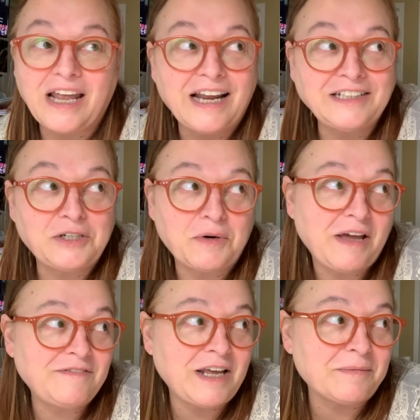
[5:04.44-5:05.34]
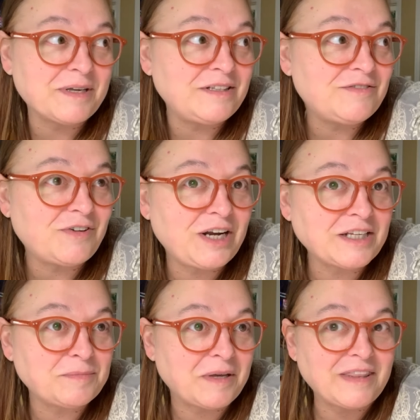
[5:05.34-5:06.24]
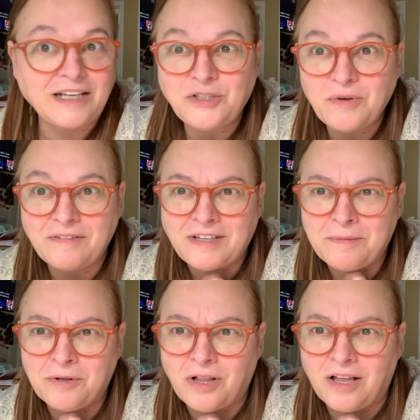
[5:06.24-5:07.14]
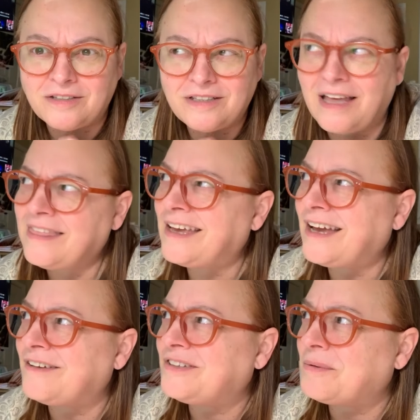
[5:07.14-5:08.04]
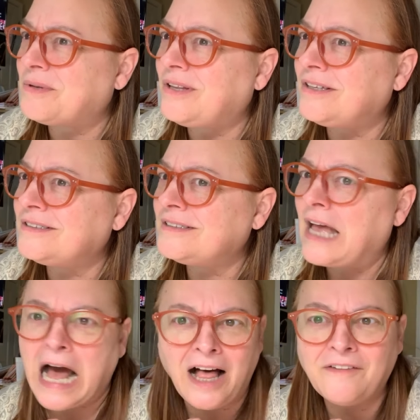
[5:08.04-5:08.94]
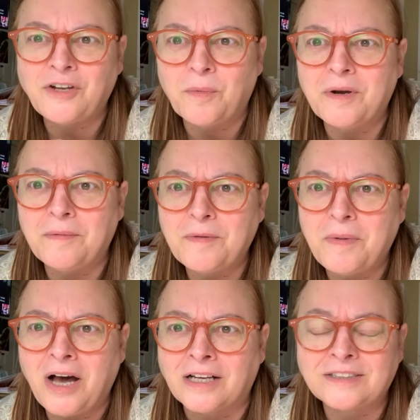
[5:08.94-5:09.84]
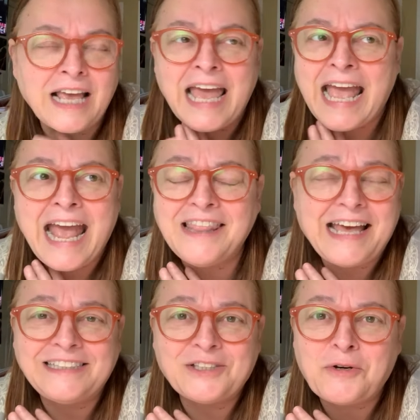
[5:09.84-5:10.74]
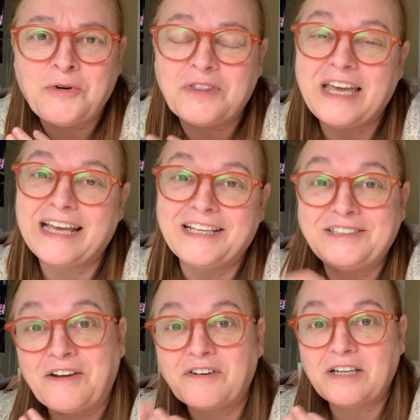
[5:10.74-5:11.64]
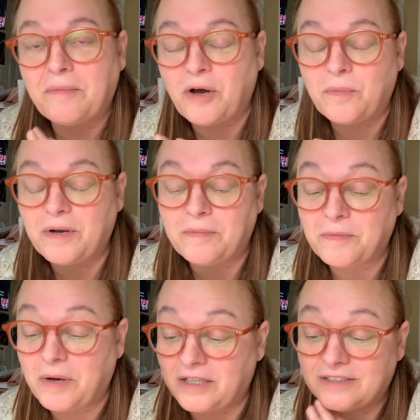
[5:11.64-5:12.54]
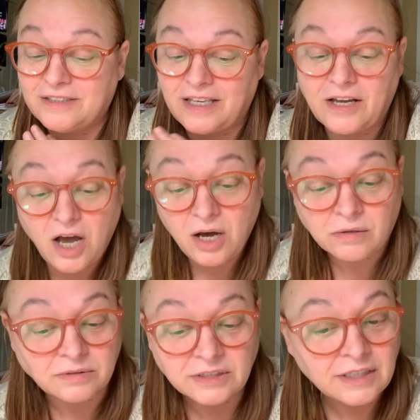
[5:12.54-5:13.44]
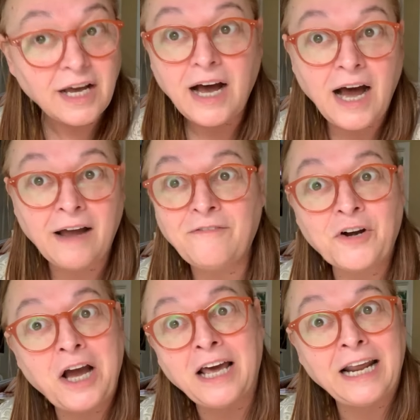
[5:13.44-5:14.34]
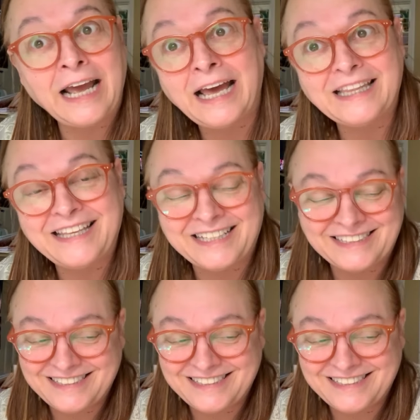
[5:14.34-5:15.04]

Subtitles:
I don't have napkins for next month. I do have tablecloths. I think I have tablecloths. I'll have to open up the box. And that's the cool thing is every time I open up the box, it's like, oh, I forgot I had this.